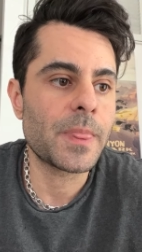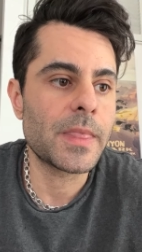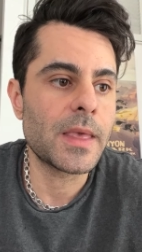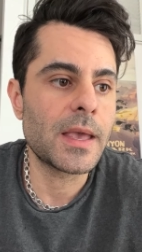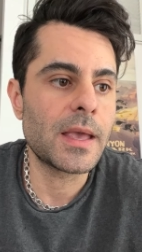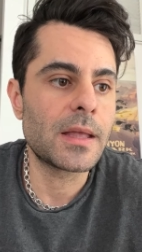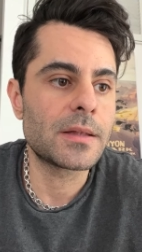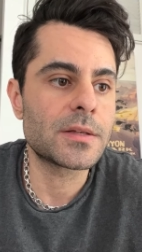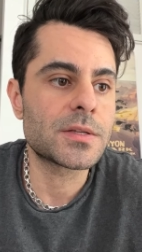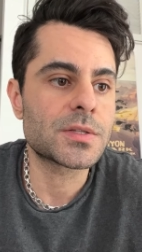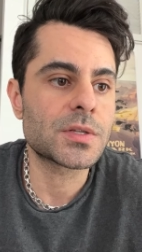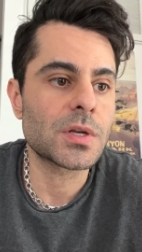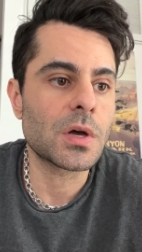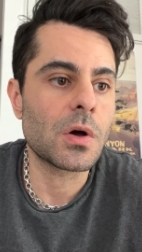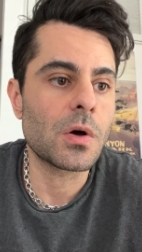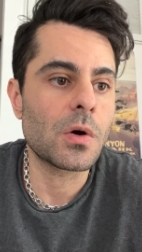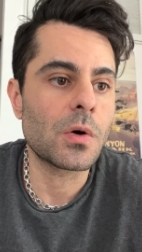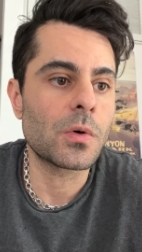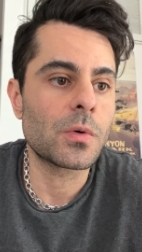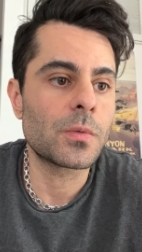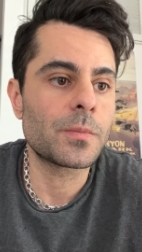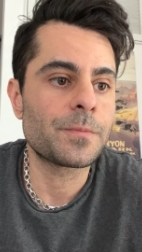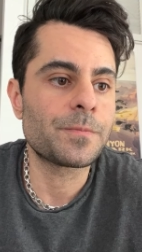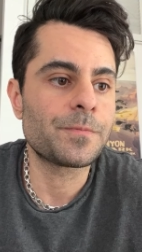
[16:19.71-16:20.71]
And
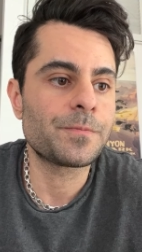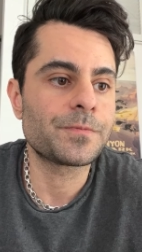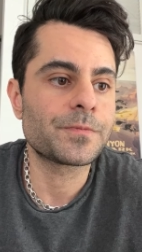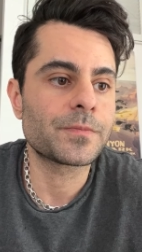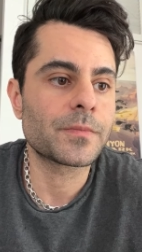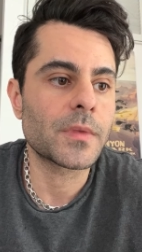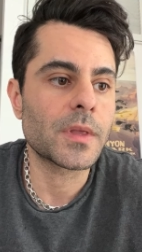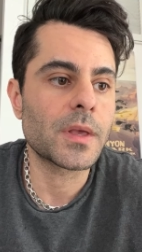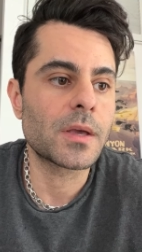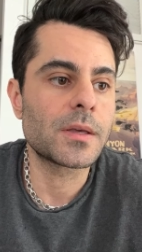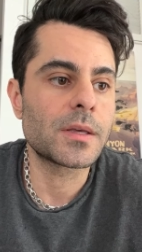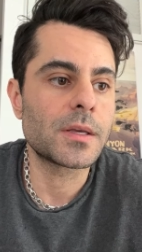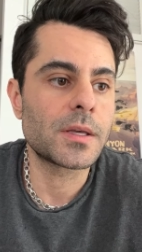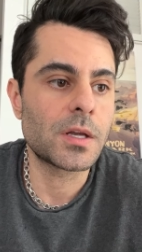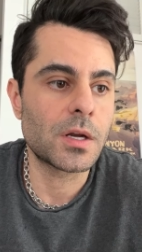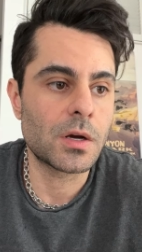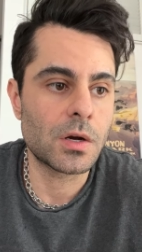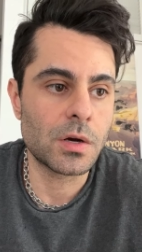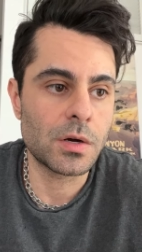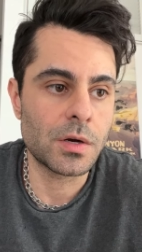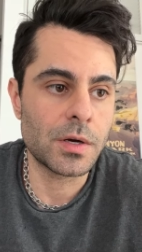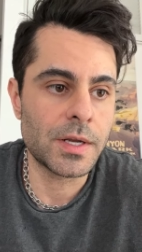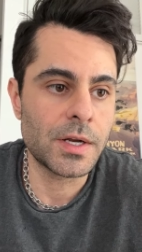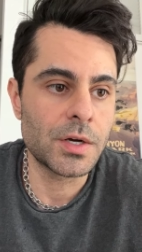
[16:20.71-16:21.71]
so
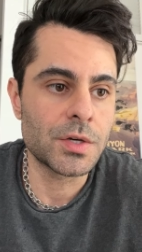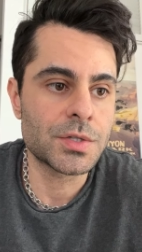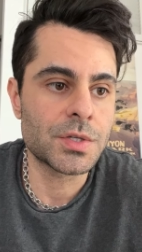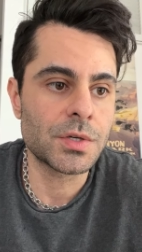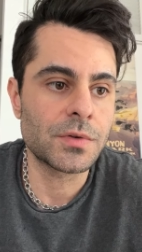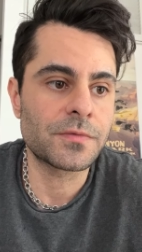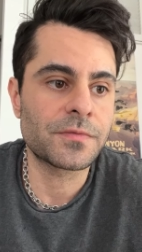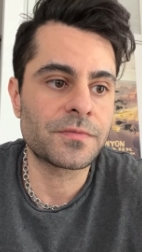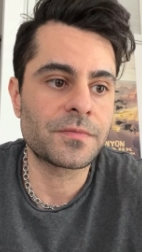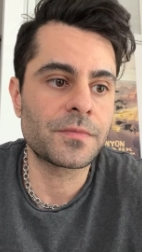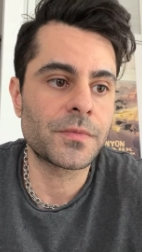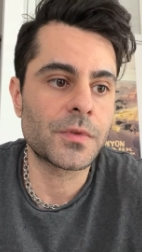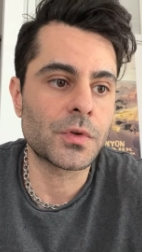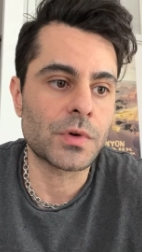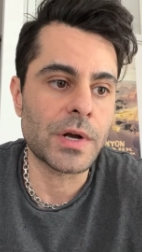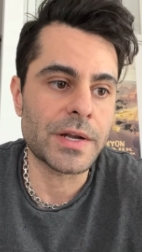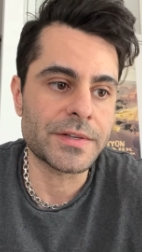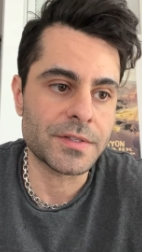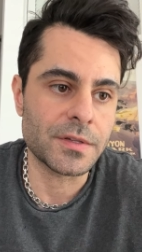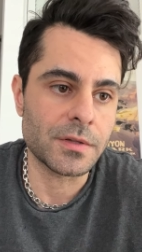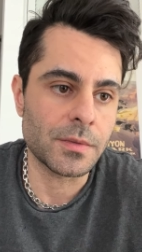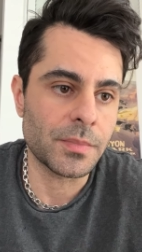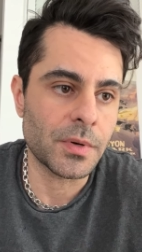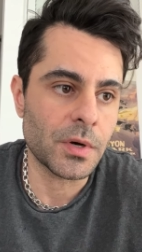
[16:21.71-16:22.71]
here, here's the, the
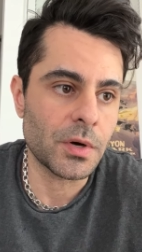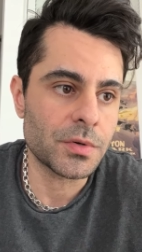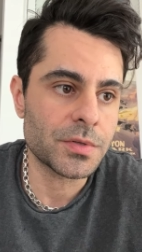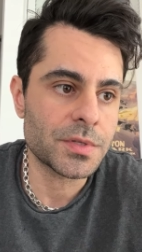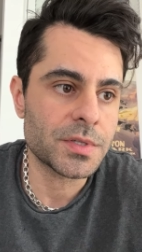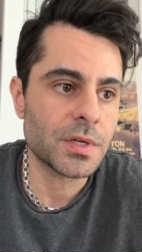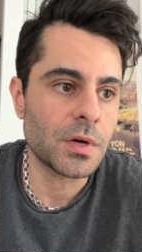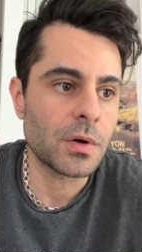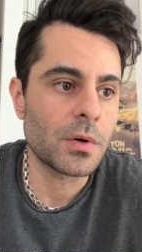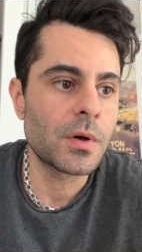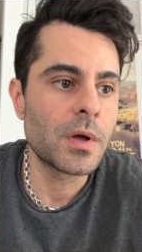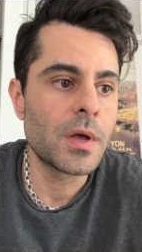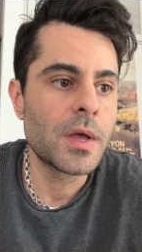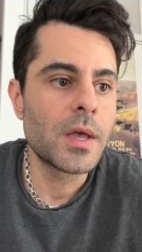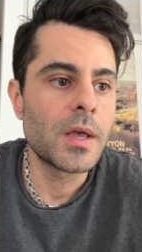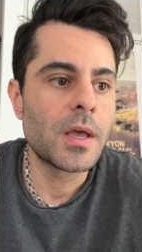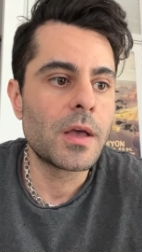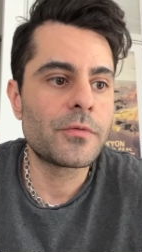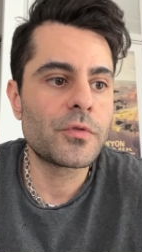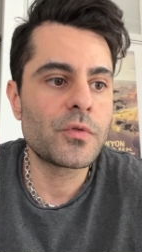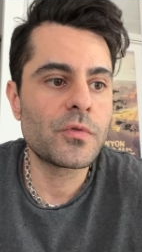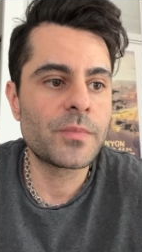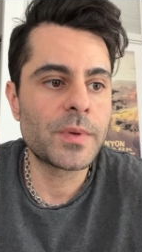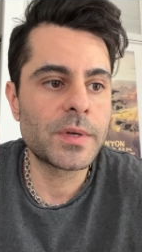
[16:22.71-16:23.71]
rest of the post. So
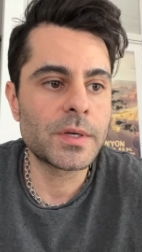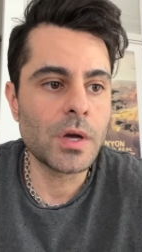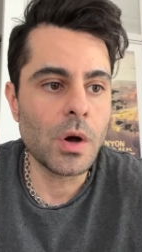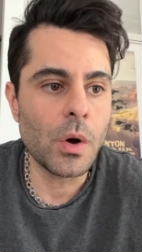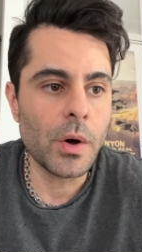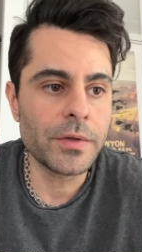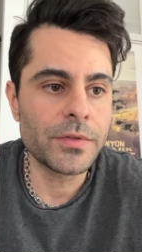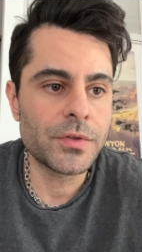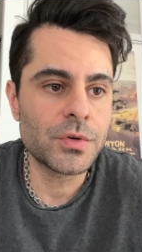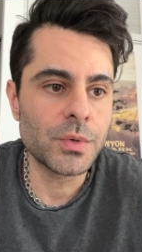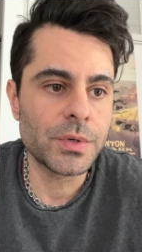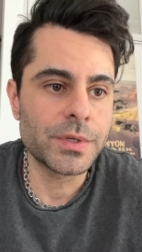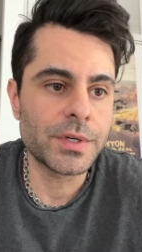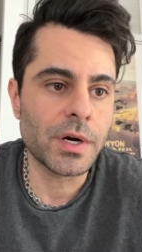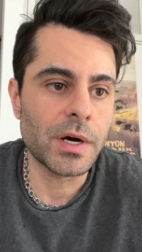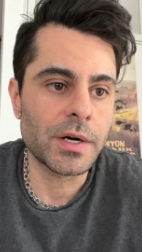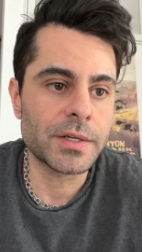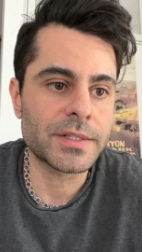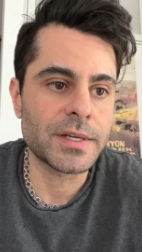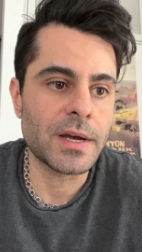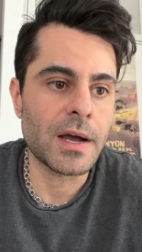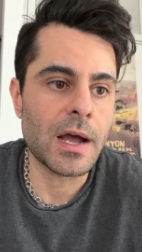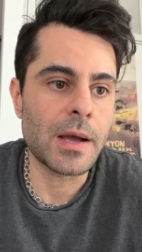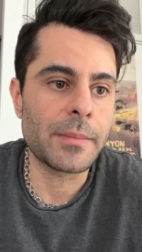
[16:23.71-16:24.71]
if you've been going through a dark
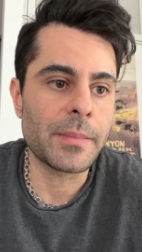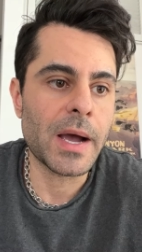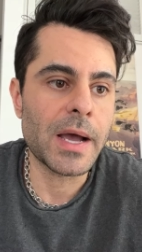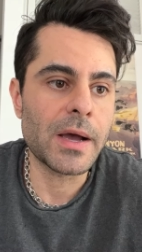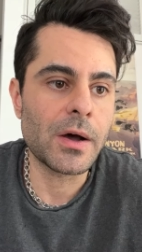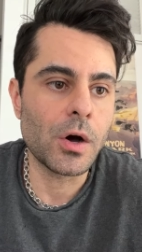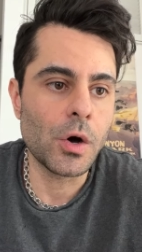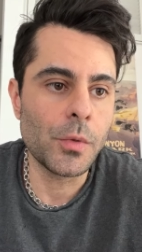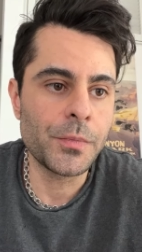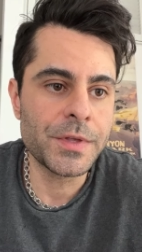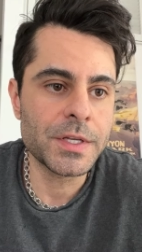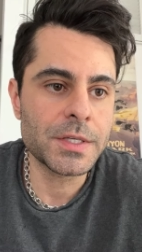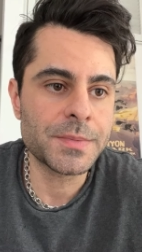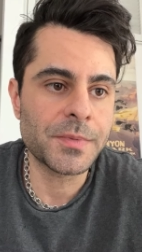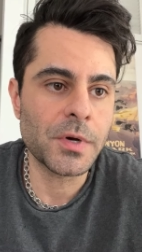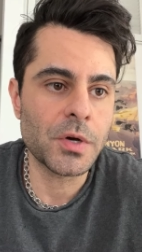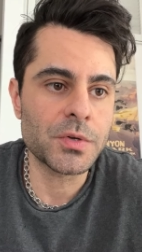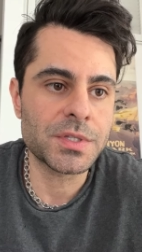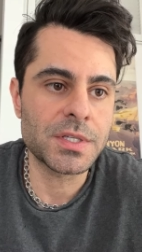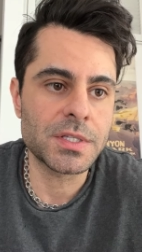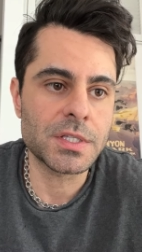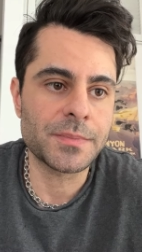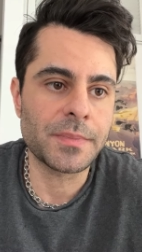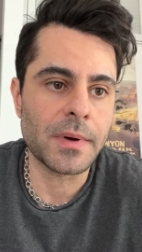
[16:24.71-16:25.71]
time, I hope this
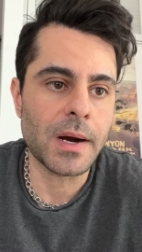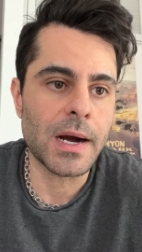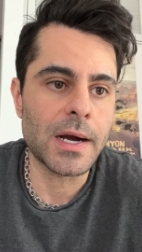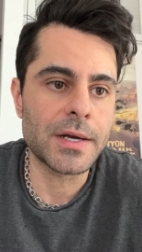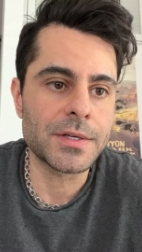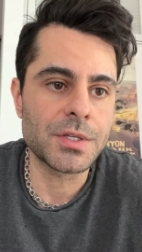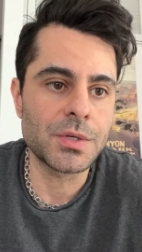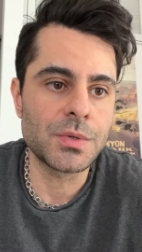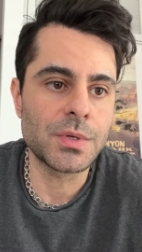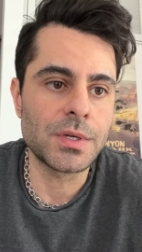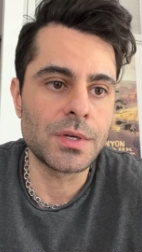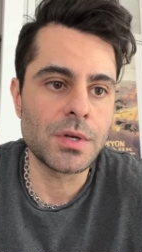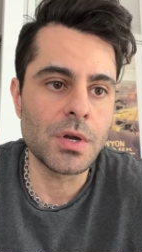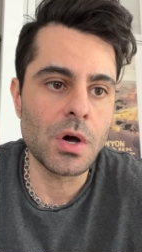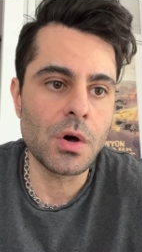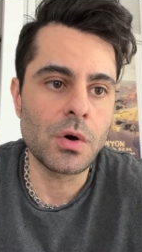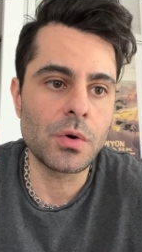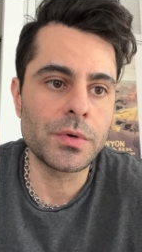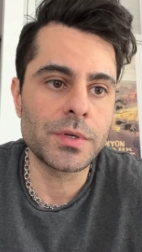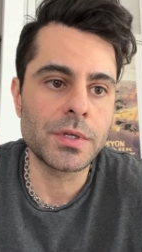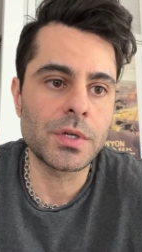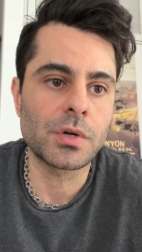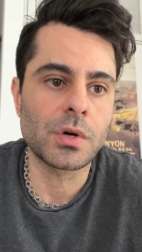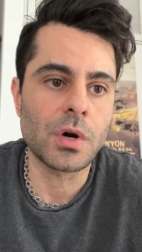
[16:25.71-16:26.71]
post inspires you to know
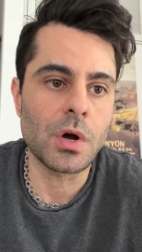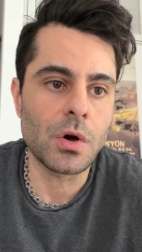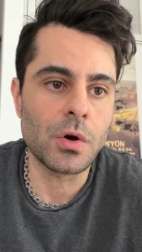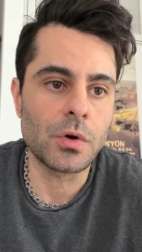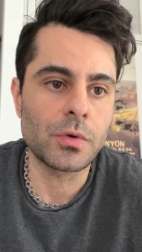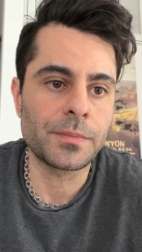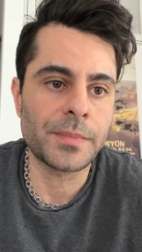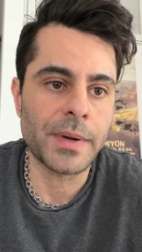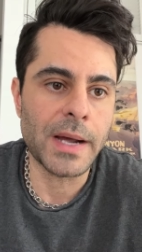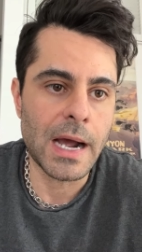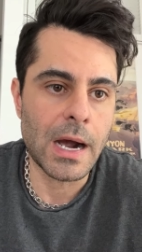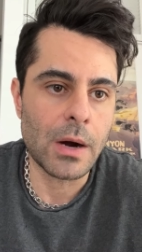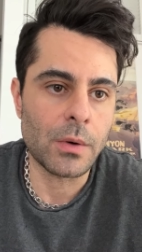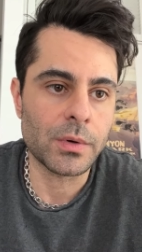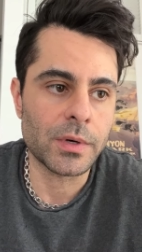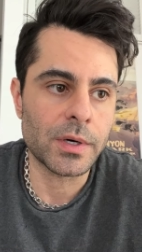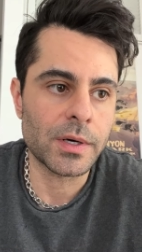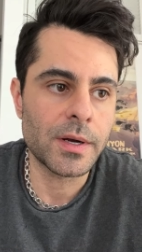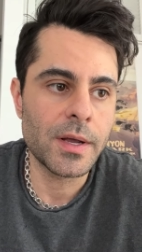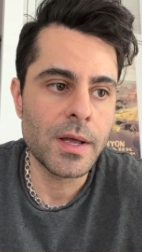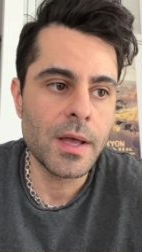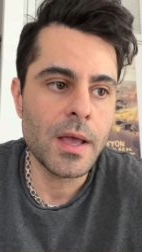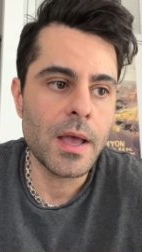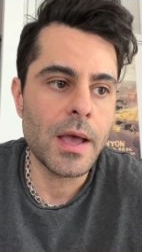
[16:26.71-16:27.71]
your own power
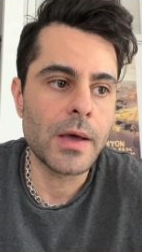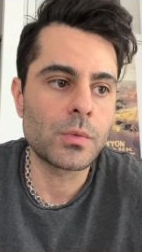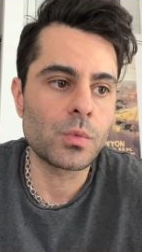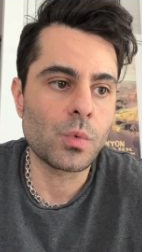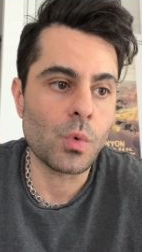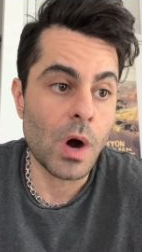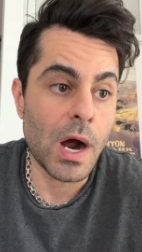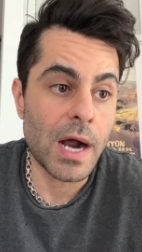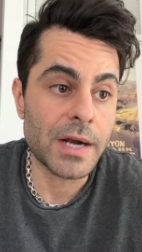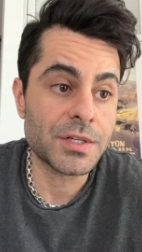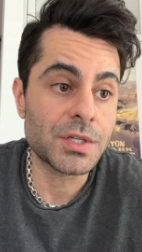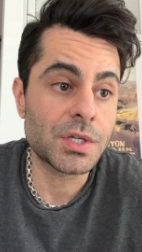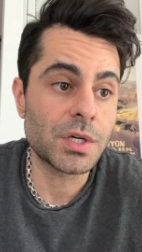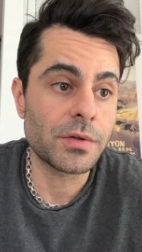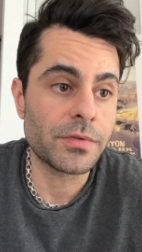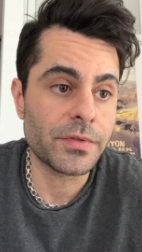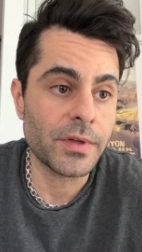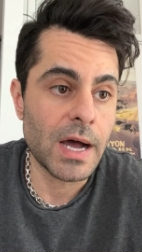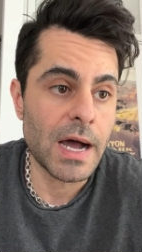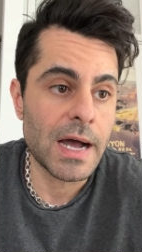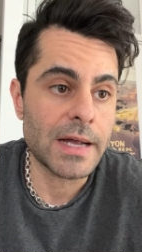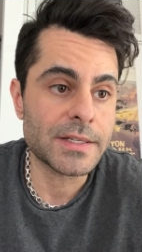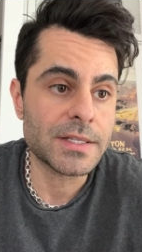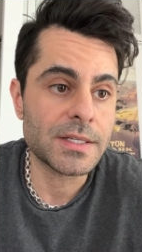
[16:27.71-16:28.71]
and watch your
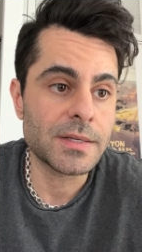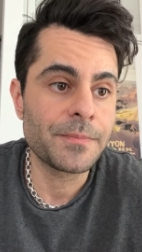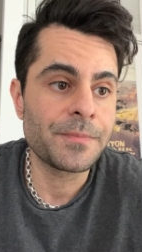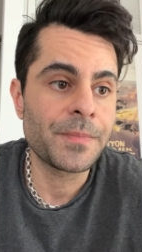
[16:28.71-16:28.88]
thoughts.